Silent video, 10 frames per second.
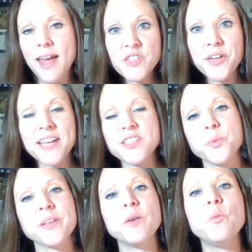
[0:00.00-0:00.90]
Ashford has
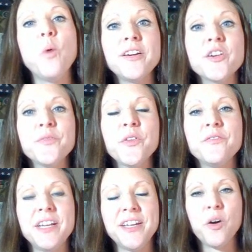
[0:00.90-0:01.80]
a really
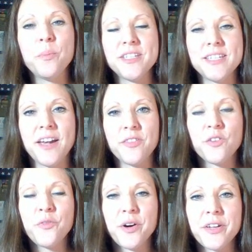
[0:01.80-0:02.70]
wonderful video put
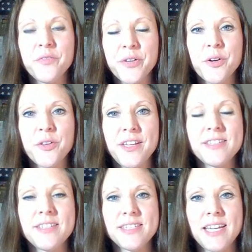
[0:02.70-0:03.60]
together for you for your
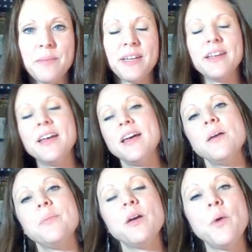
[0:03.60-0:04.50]
thesis statement,
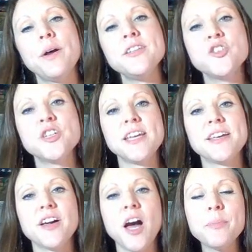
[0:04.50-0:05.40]
but I wanted to just
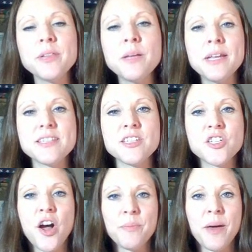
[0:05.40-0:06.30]
take a couple of minutes
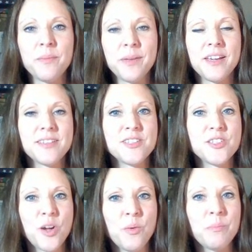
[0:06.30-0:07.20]
and talk about it because
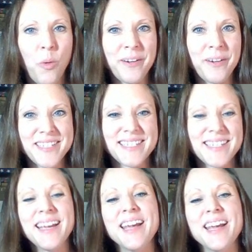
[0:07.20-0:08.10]
it's so
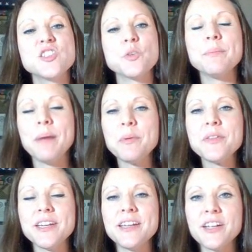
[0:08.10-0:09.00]
important. So remember
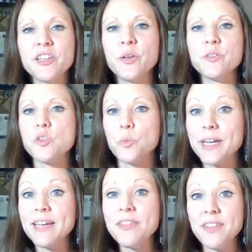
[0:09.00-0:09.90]
that it includes
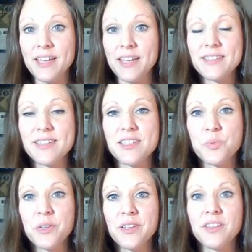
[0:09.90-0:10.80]
three things. This
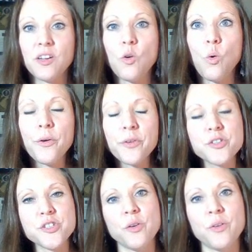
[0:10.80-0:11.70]
is really the
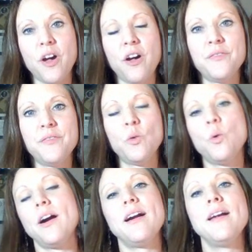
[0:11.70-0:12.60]
cornerstone of
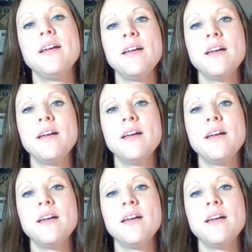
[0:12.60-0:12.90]
your